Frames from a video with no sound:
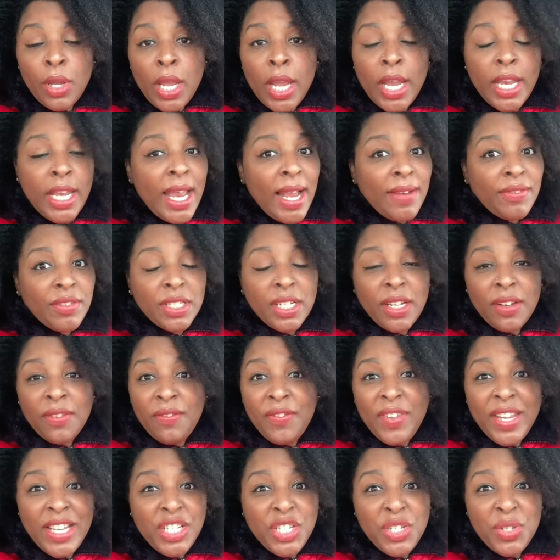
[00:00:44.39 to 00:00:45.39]
and have to
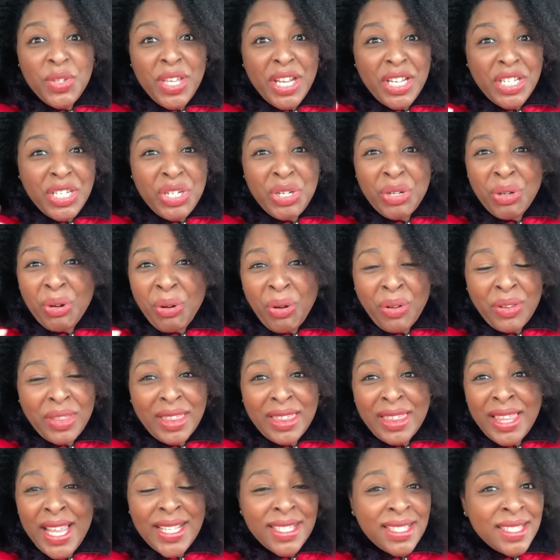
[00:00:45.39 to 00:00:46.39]
convince you that you're
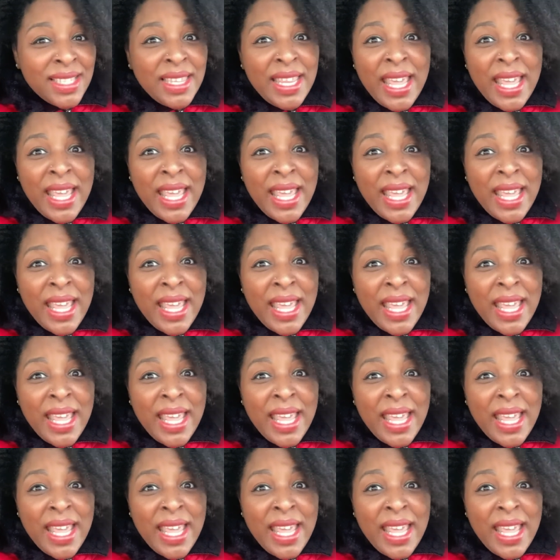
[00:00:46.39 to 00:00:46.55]
less than